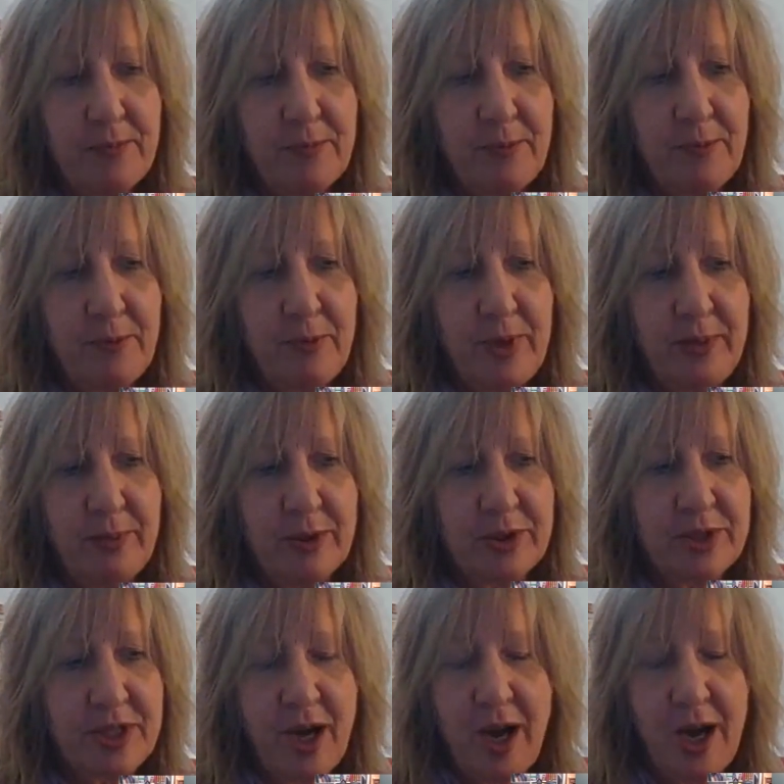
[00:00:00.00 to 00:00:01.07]
we were
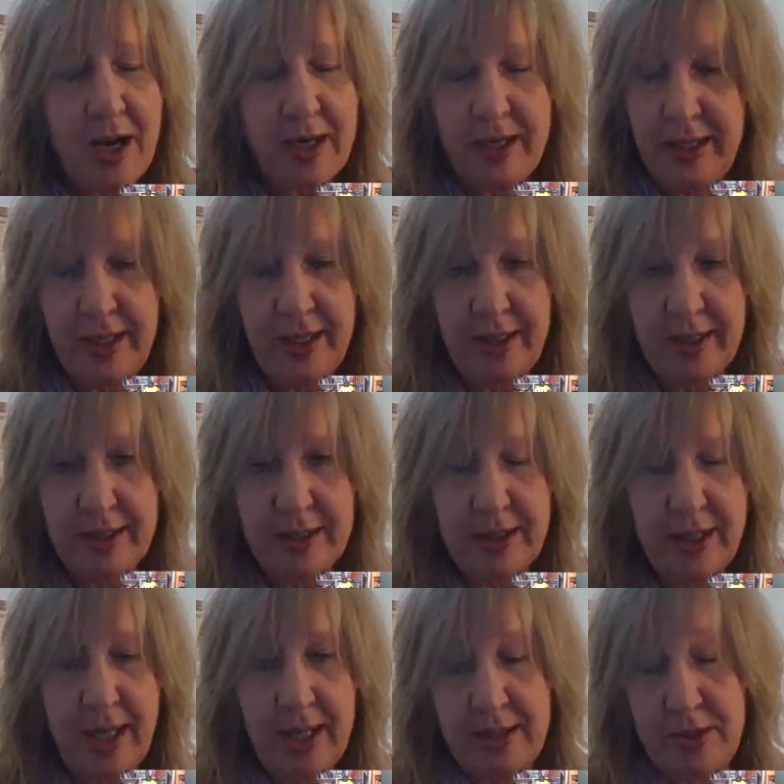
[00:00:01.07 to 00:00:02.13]
talking,
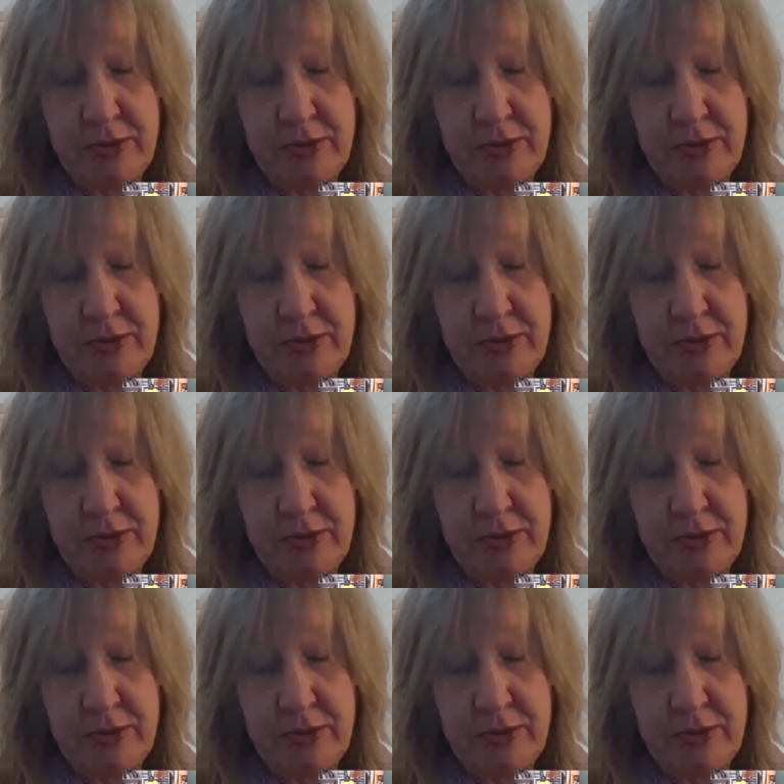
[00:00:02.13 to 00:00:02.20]
and